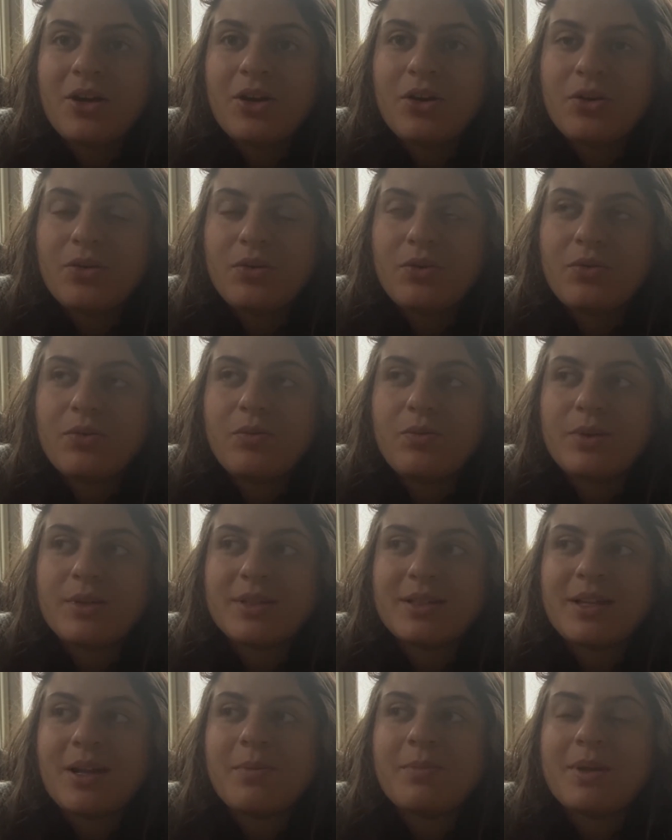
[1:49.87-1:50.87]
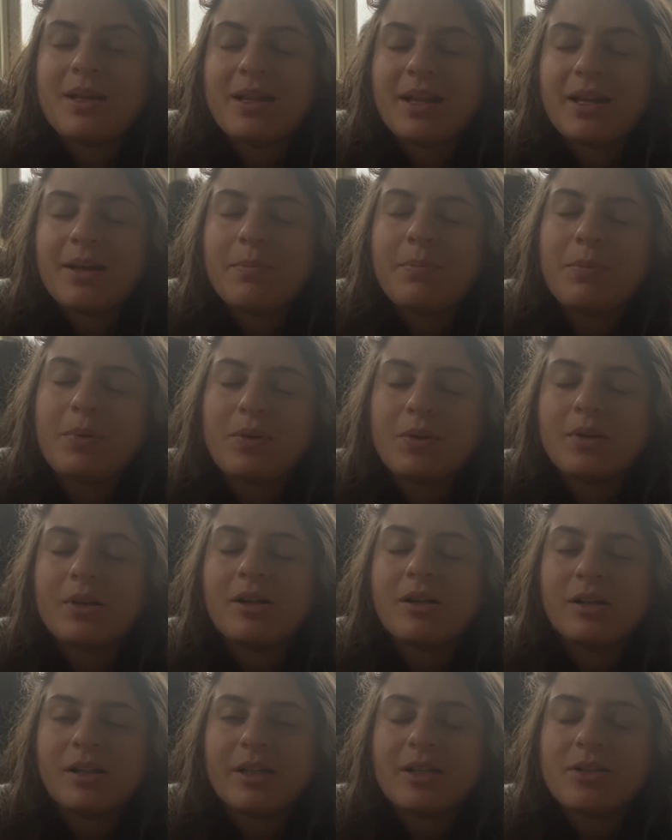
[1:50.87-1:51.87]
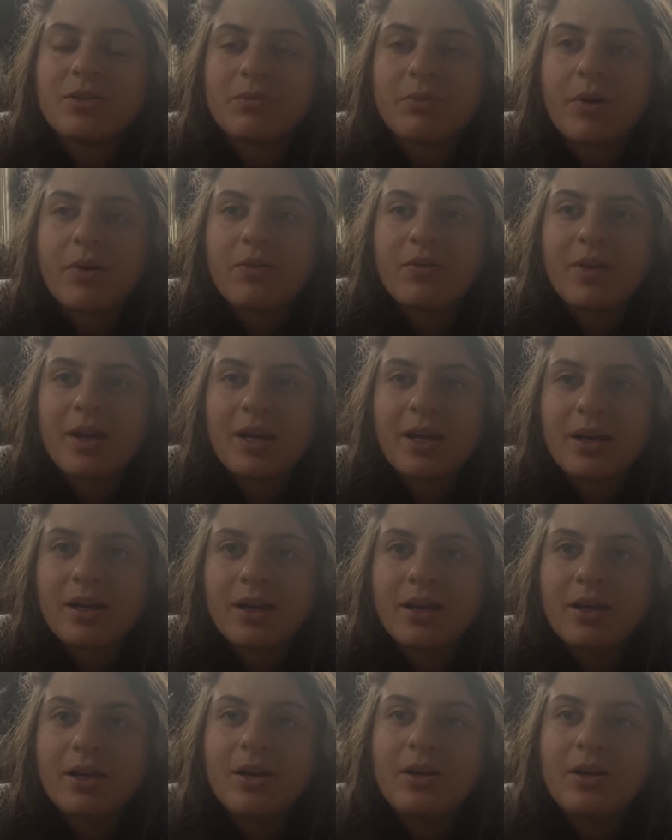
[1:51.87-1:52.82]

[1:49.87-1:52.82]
who will sell me bulk cleaned roving